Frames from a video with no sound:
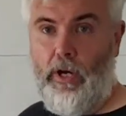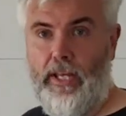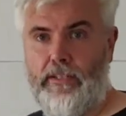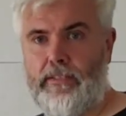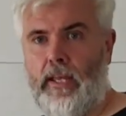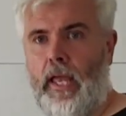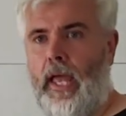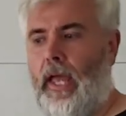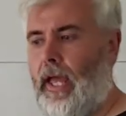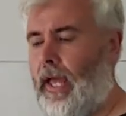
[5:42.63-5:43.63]
ways.
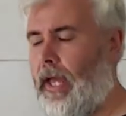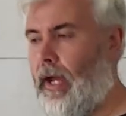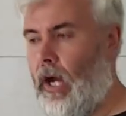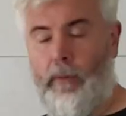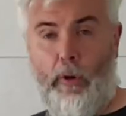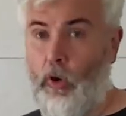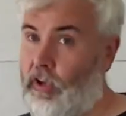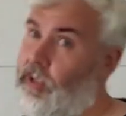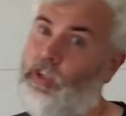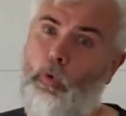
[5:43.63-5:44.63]
Uh, I'm only
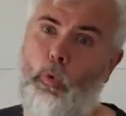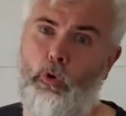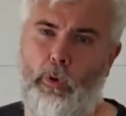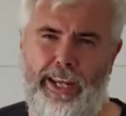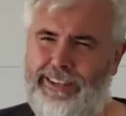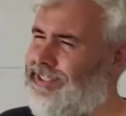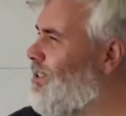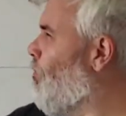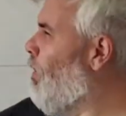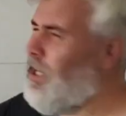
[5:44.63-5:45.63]
going to do one way because
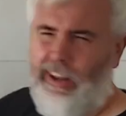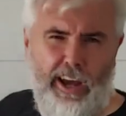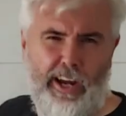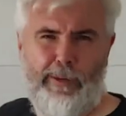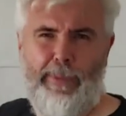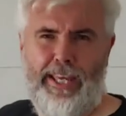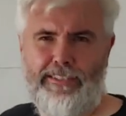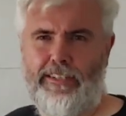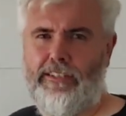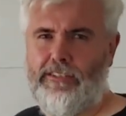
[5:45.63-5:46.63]
it's quite long and
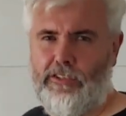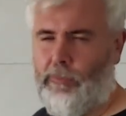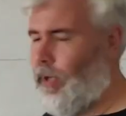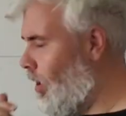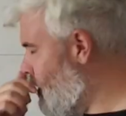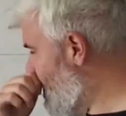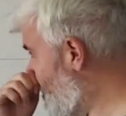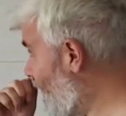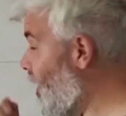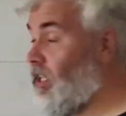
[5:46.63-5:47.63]
messy, so apologies
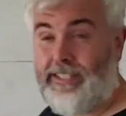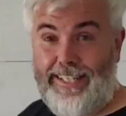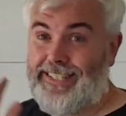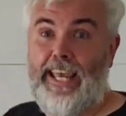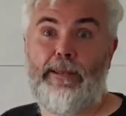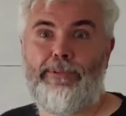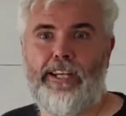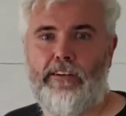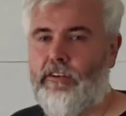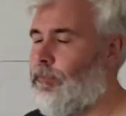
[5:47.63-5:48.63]
for that. It's the same
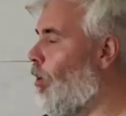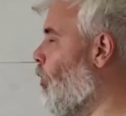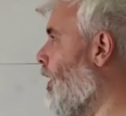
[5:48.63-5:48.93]
theory both